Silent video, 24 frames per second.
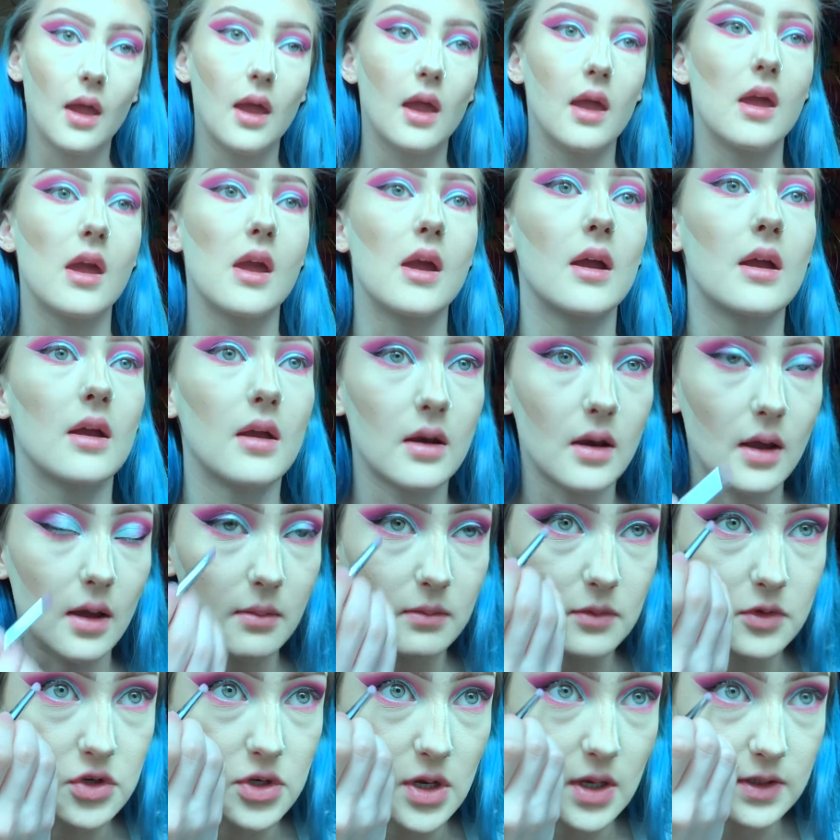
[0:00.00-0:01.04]
and
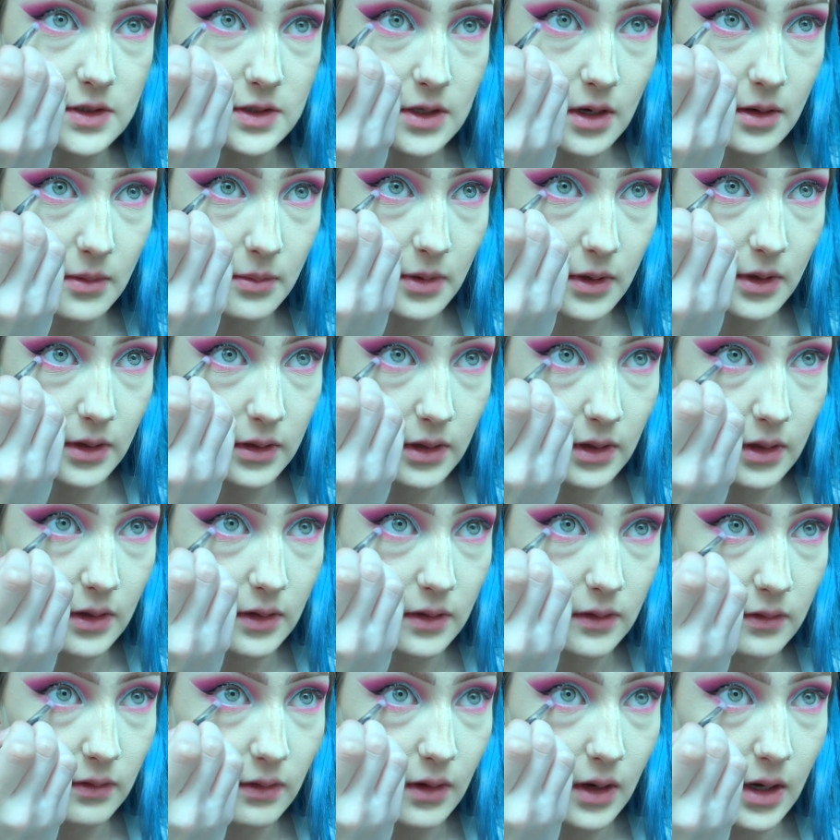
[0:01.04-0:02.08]
I'm just gonna put
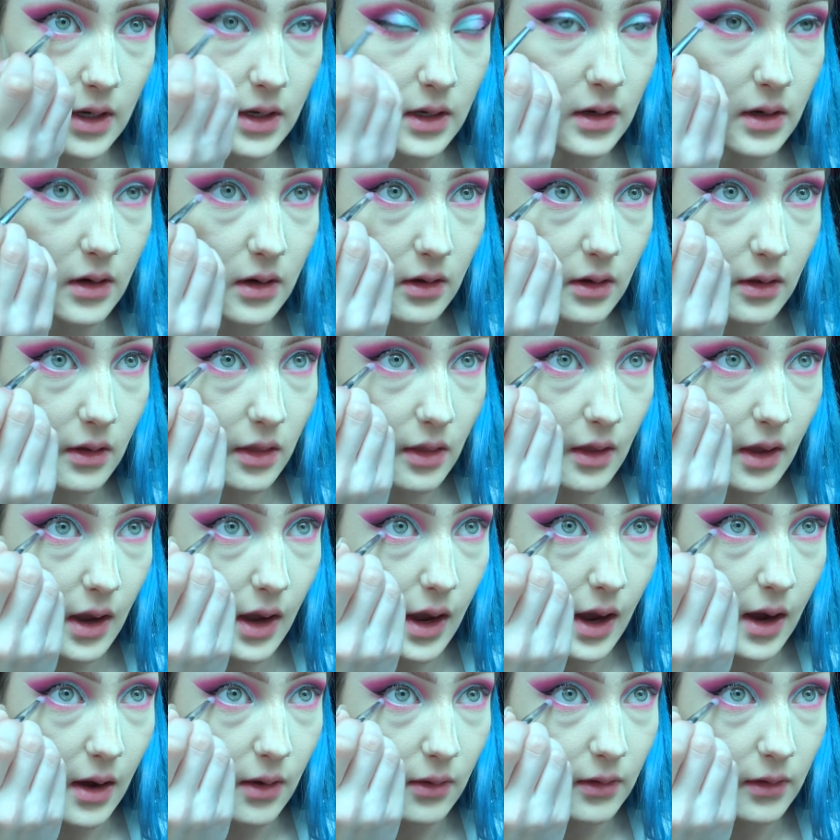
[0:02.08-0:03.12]
this right here on the
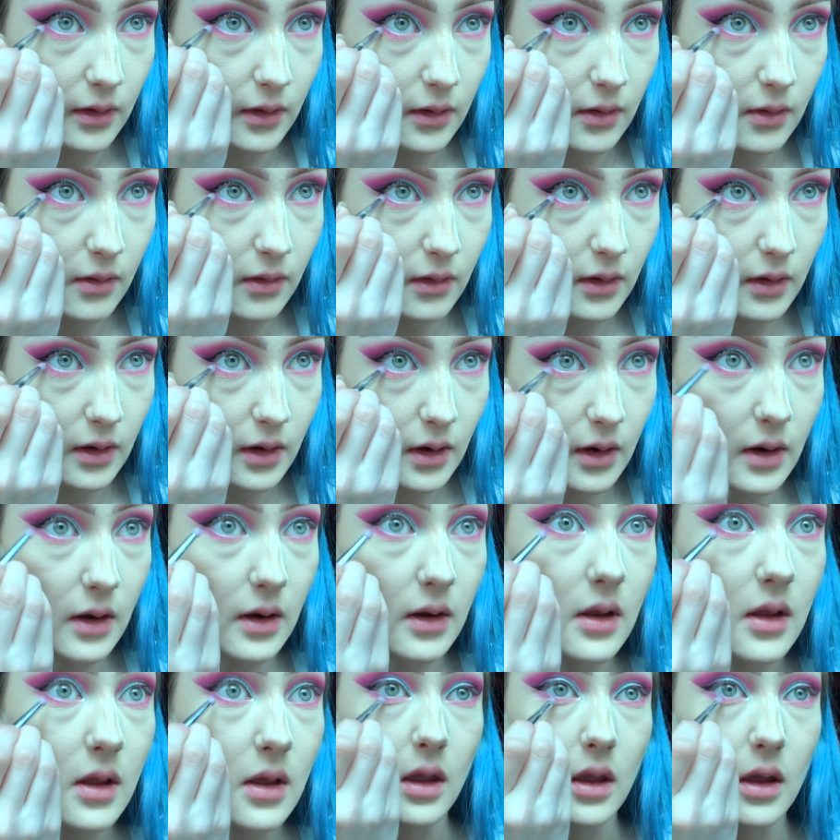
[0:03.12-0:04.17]
outer corner,
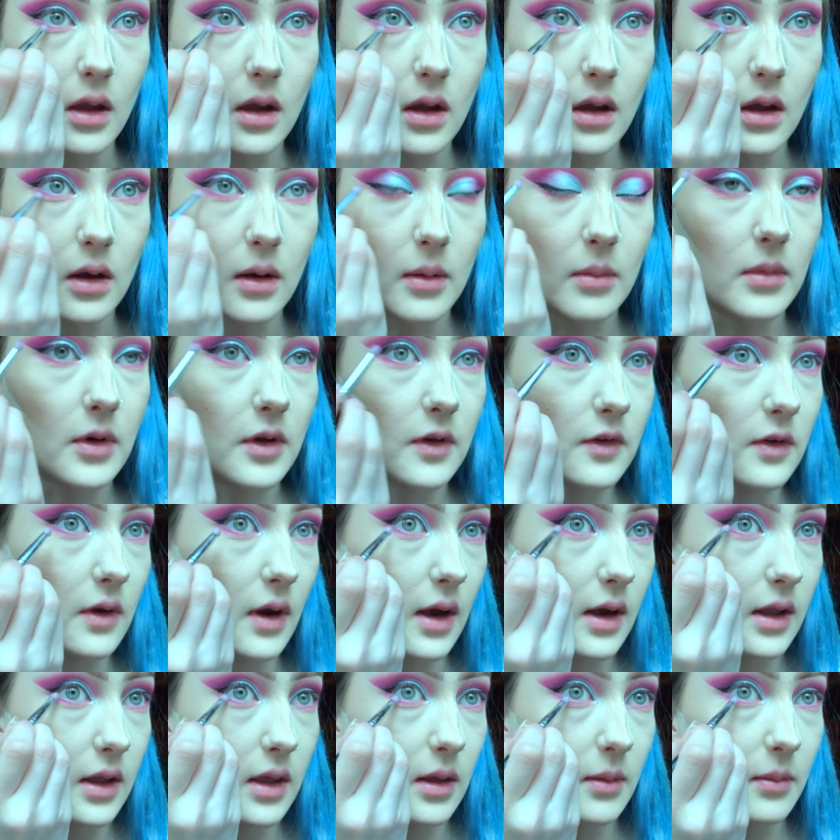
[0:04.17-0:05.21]
and I'm gonna
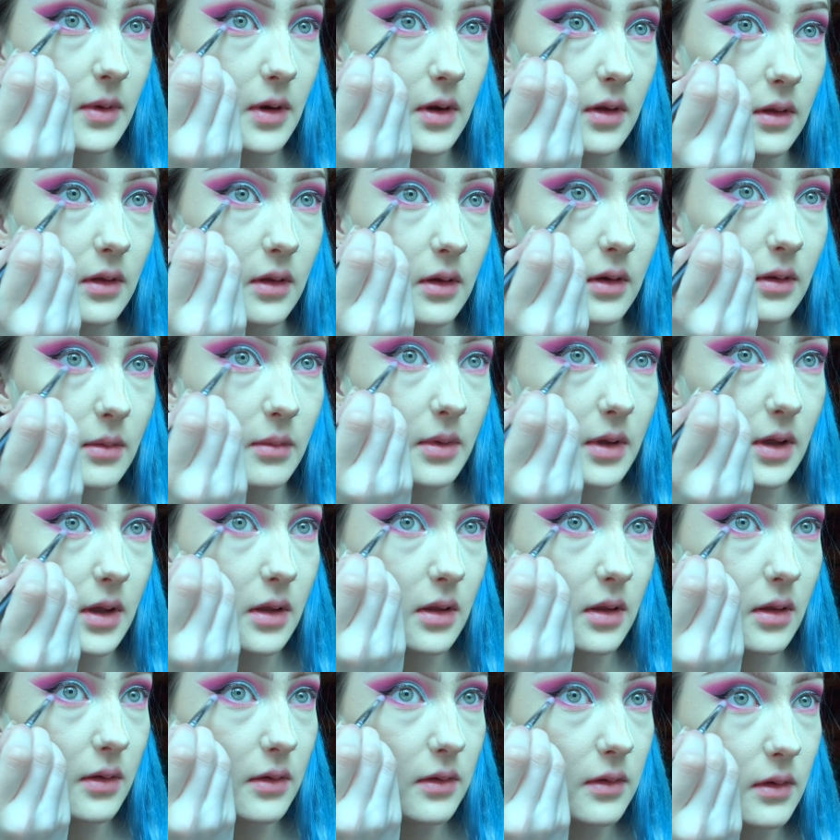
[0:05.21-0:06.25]
try to keep it a little bit
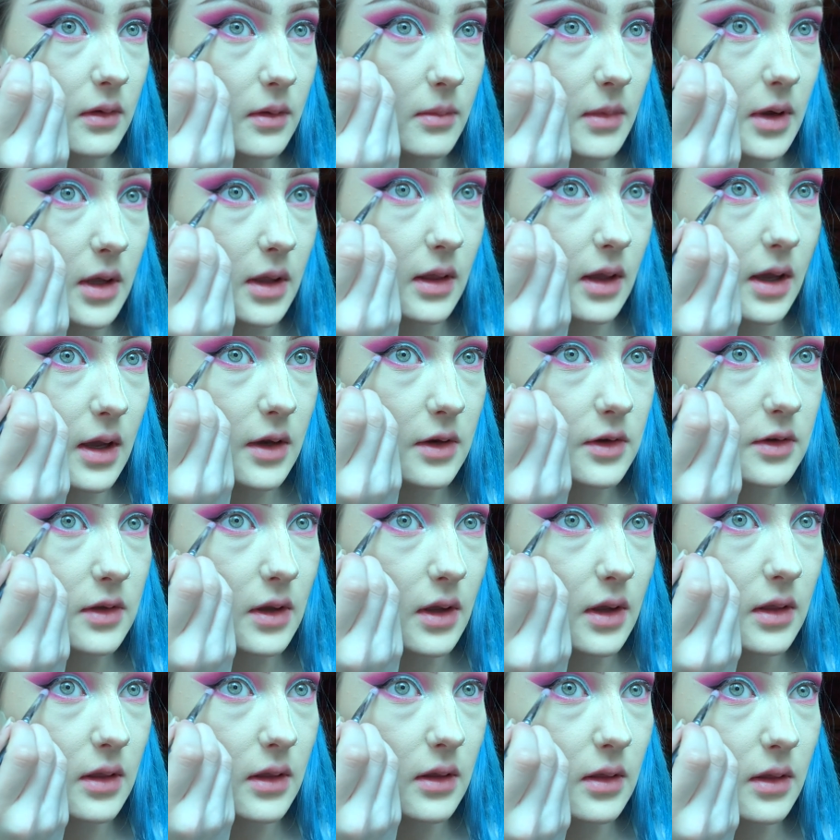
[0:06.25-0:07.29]
closer to my lash
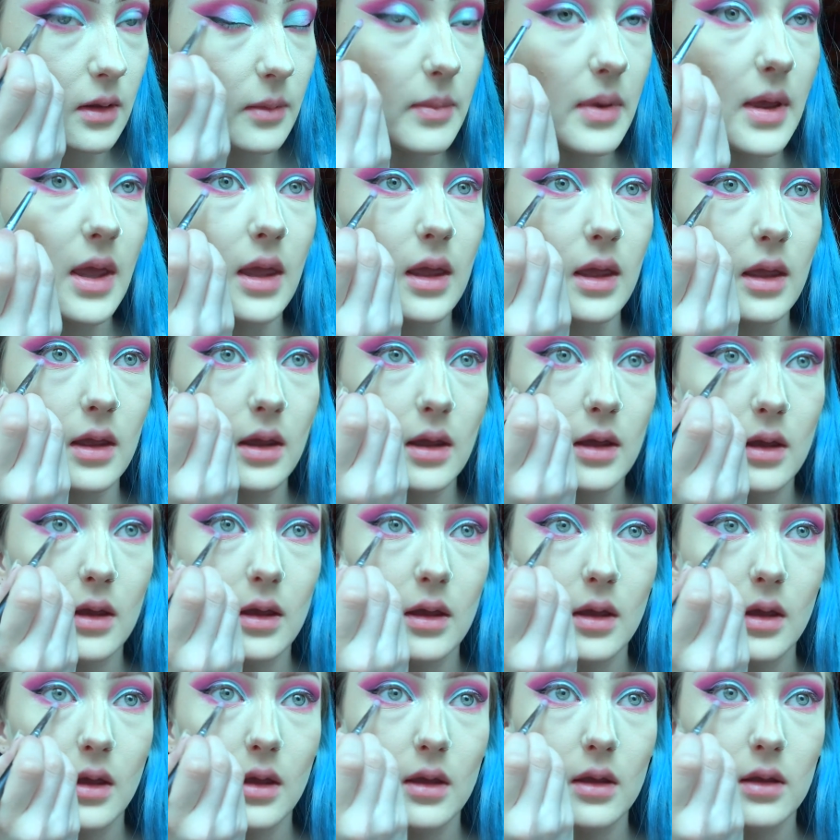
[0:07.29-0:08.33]
line than the pink
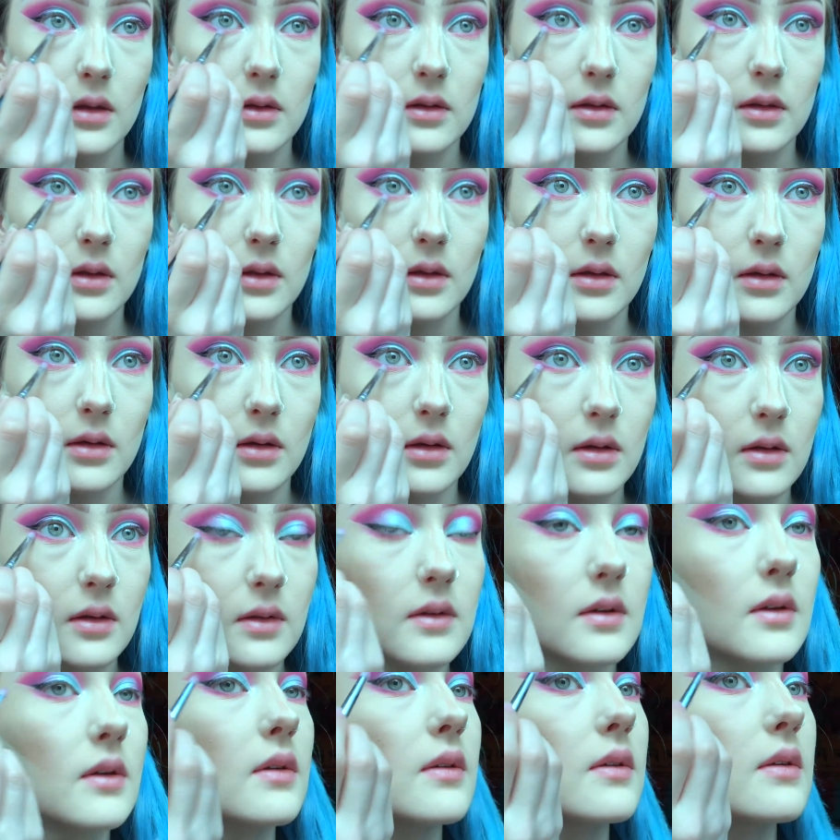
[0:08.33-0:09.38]
so that you can
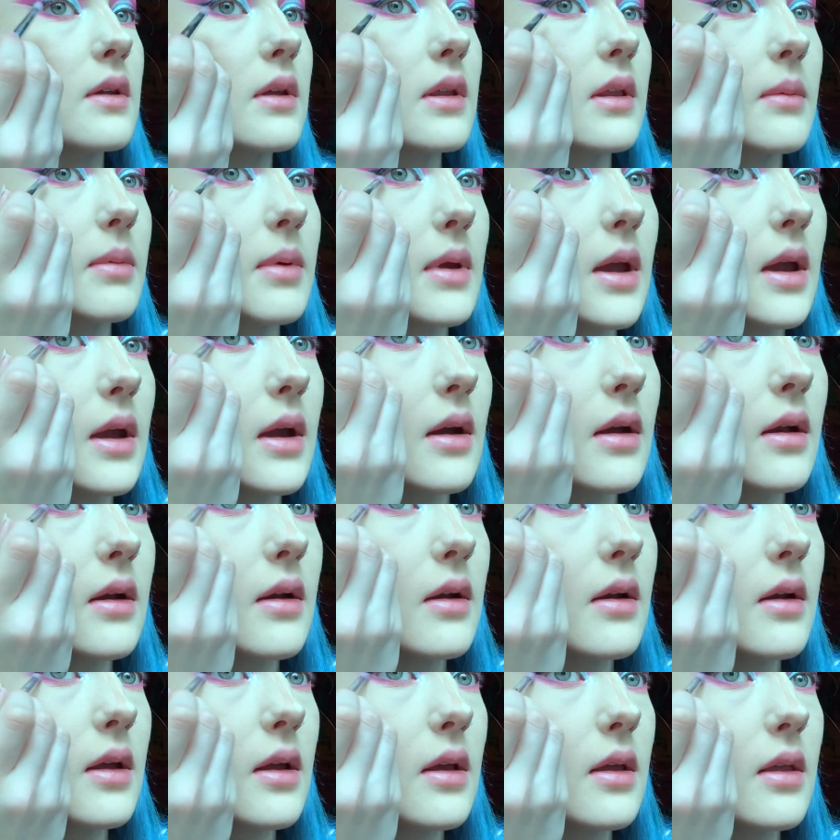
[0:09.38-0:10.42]
still see the pink
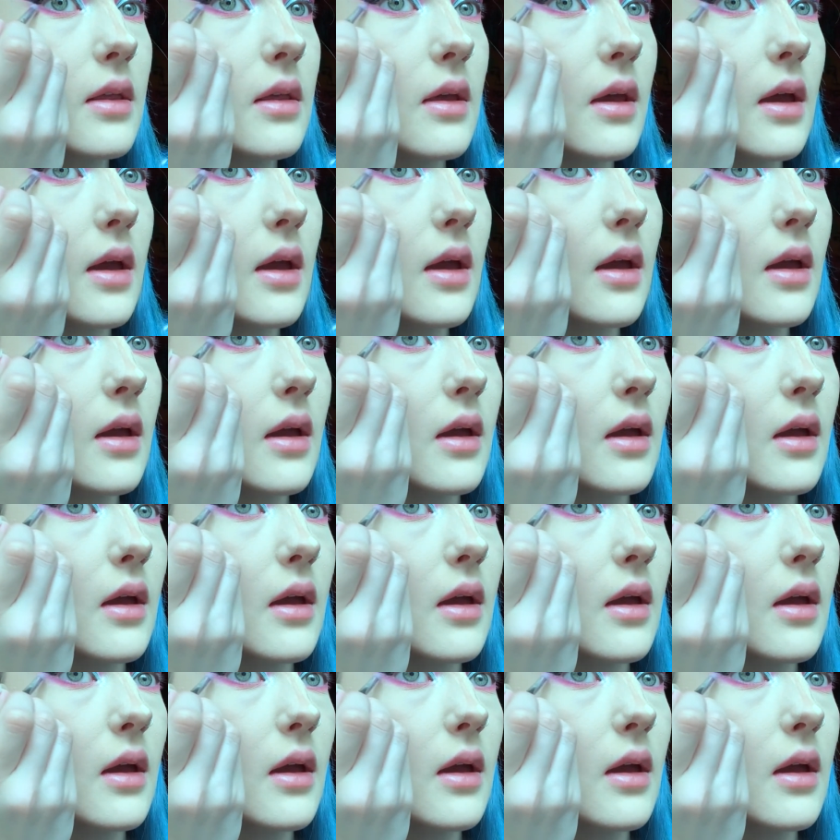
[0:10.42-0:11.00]
underneath it.